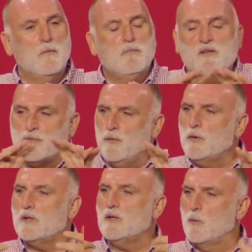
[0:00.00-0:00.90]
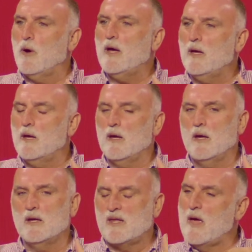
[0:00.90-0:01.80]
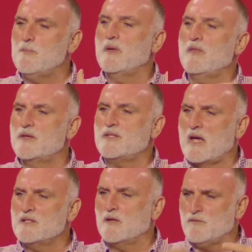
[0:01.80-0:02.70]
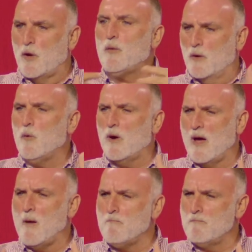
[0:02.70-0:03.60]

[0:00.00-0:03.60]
But food, in a way, it gave me this sense of knowing who I am.